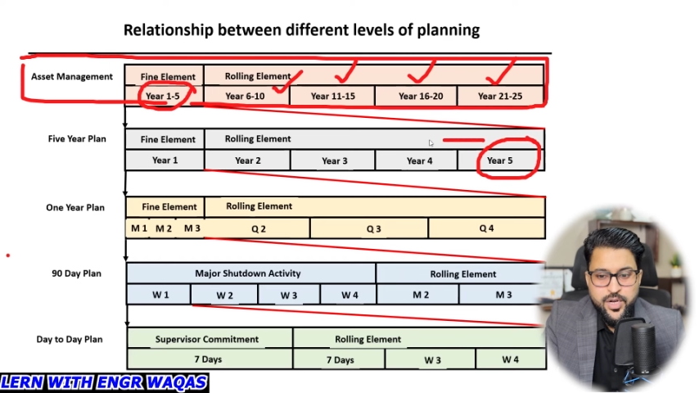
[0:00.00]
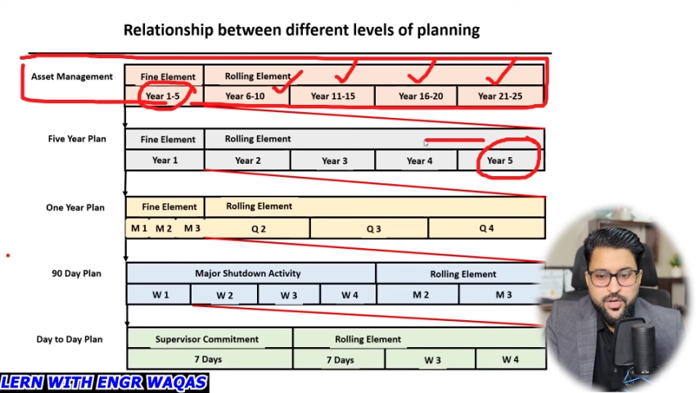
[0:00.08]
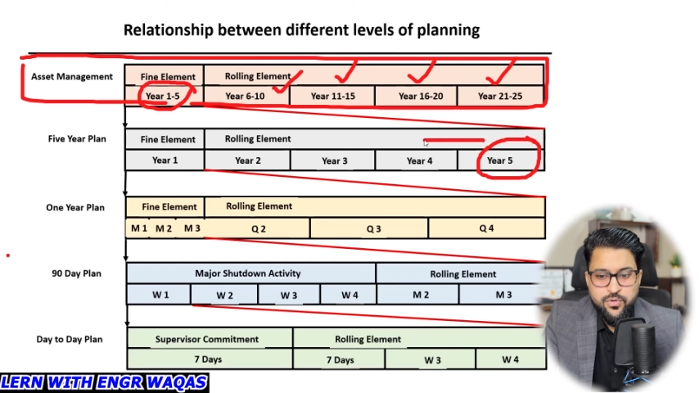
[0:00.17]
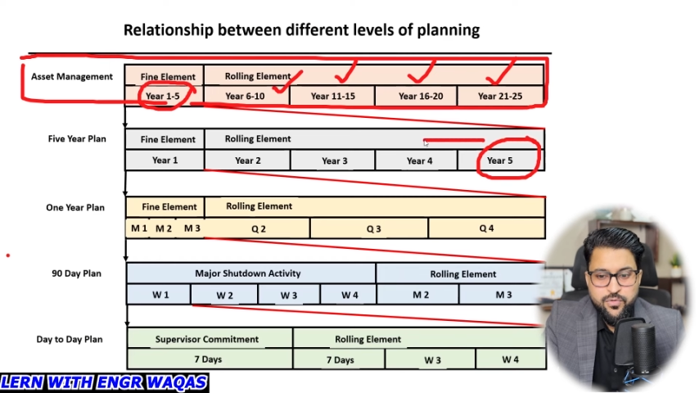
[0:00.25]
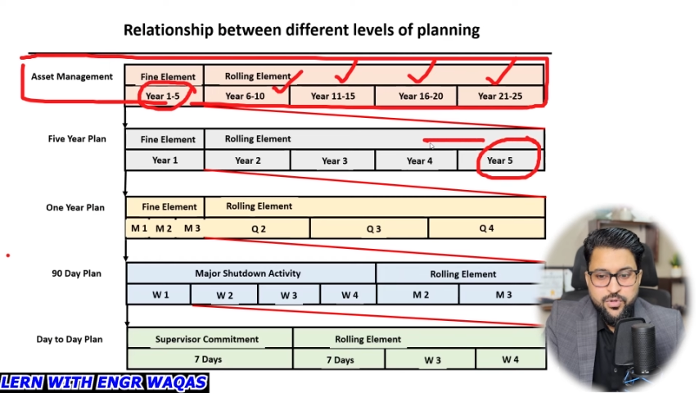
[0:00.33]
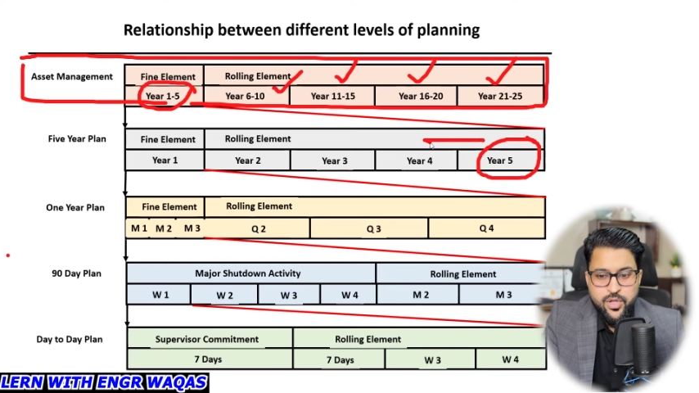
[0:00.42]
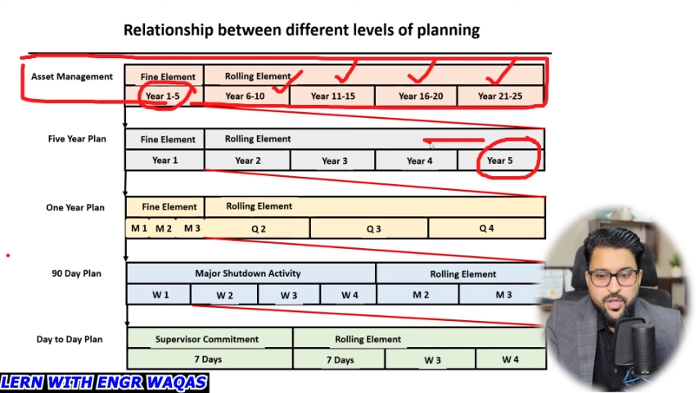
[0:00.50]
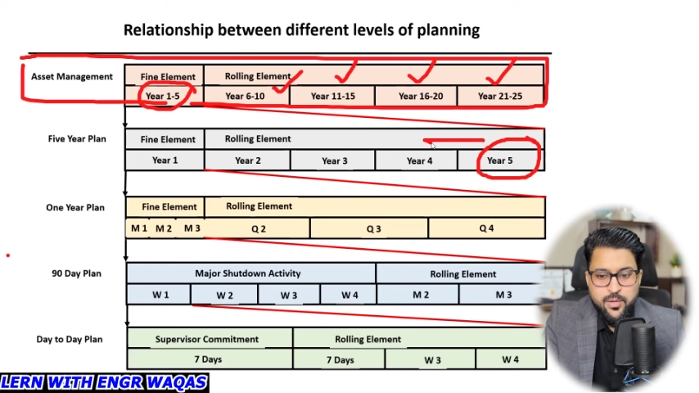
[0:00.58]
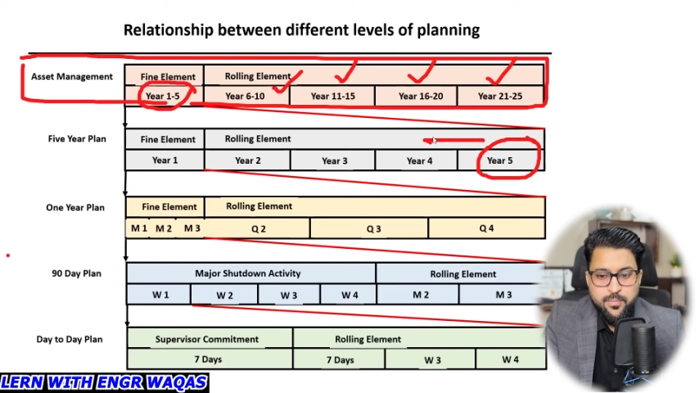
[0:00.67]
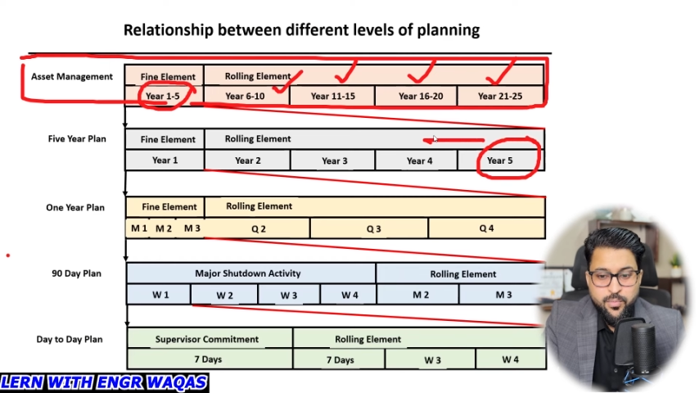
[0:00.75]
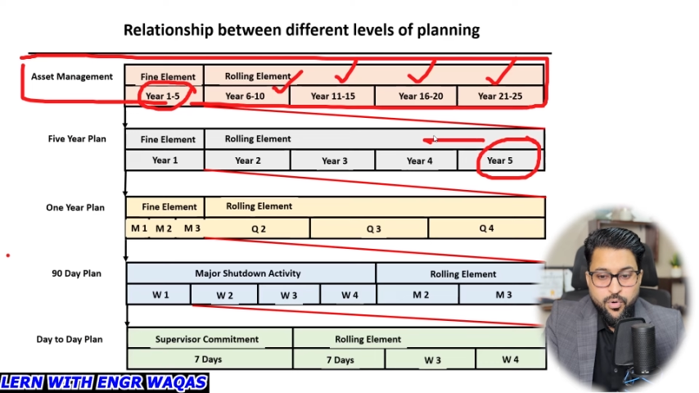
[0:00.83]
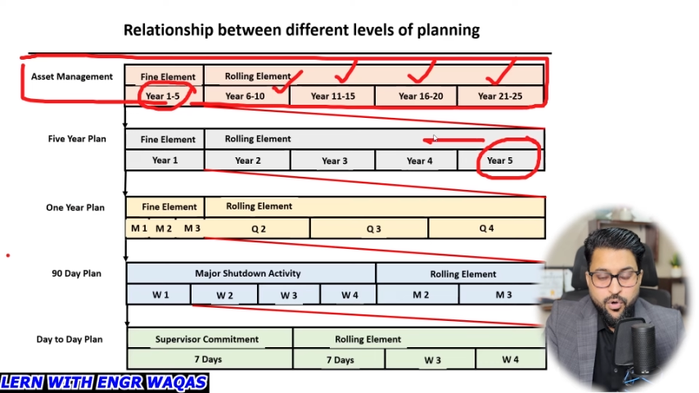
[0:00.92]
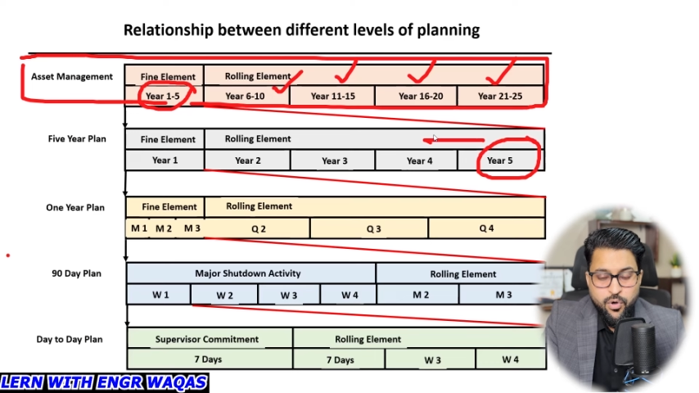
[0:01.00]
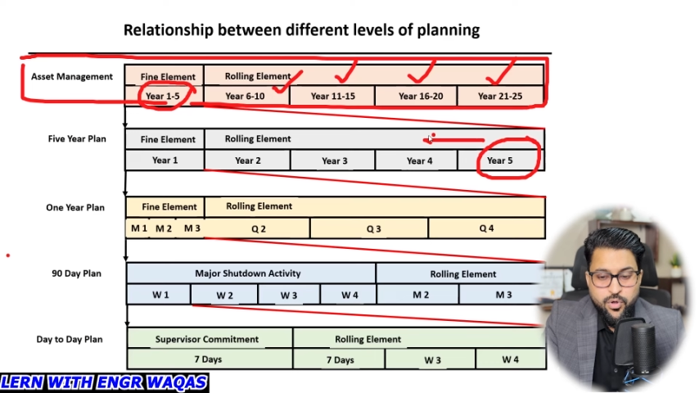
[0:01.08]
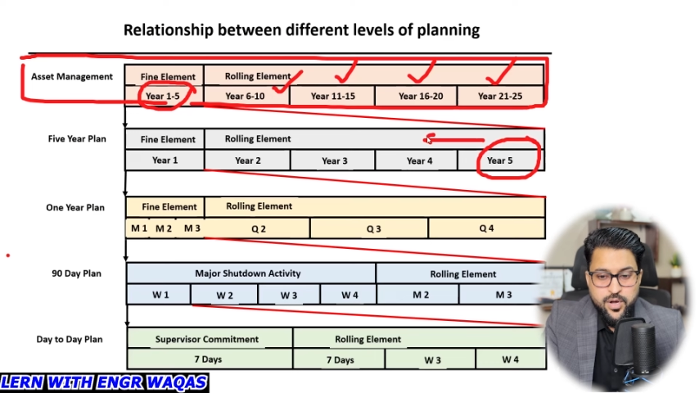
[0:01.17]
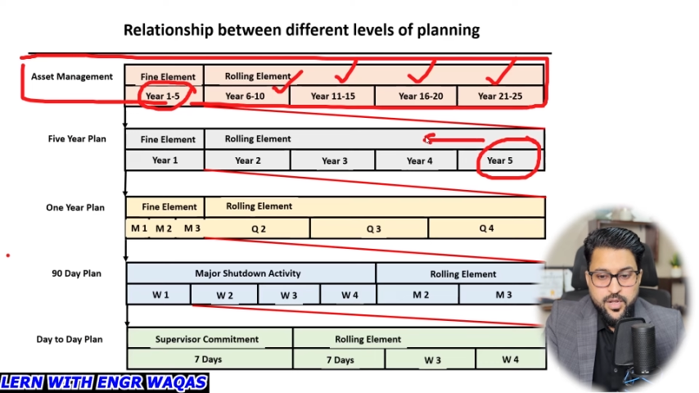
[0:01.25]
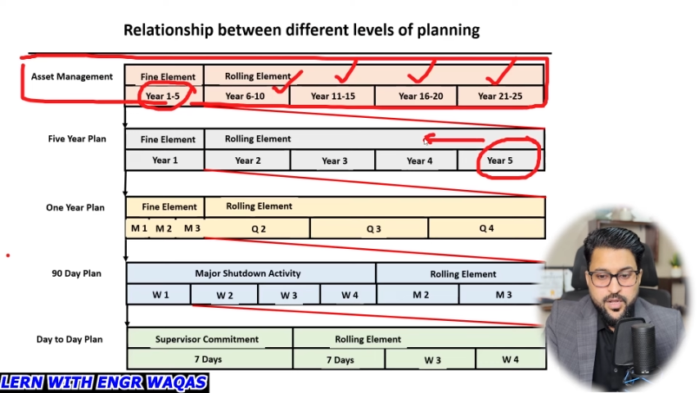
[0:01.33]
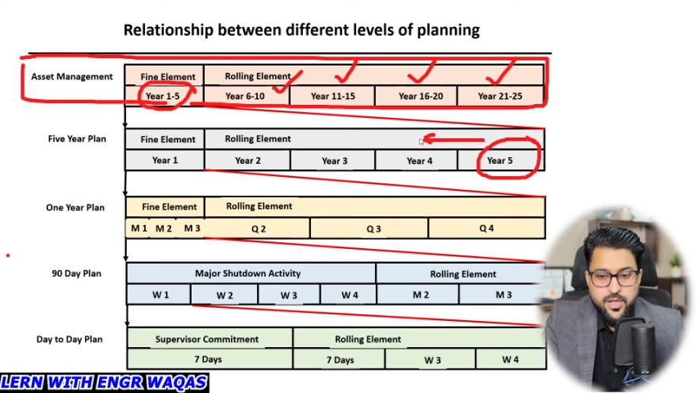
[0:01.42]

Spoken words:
into more